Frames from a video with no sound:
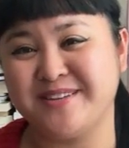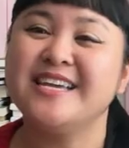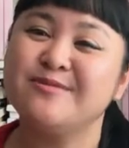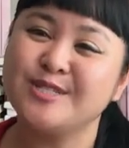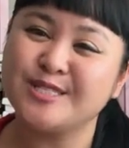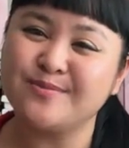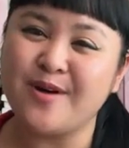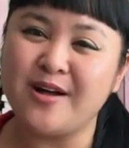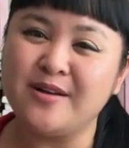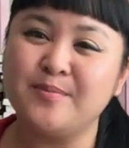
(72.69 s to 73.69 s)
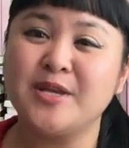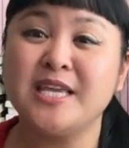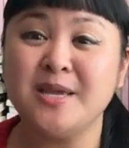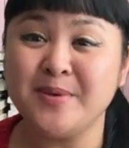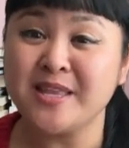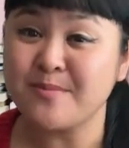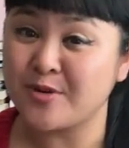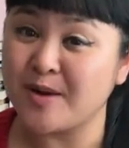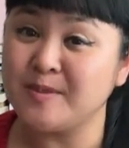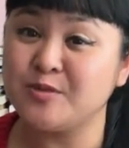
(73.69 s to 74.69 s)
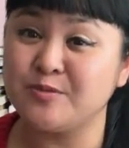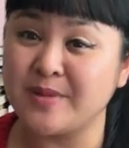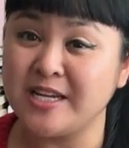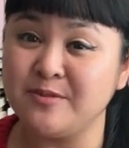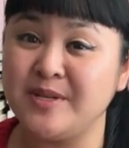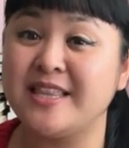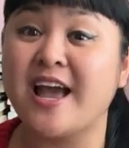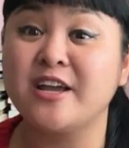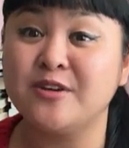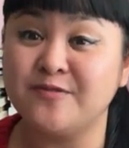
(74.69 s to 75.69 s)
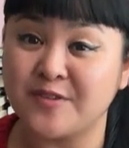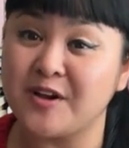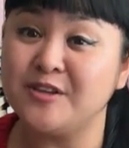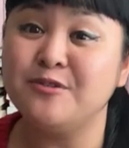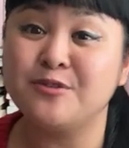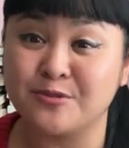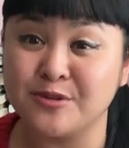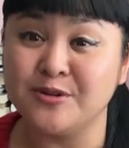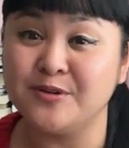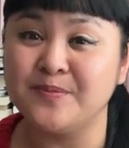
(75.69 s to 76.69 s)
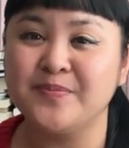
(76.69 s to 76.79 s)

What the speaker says: It was small, but keeping that promise reminded me that I could follow through.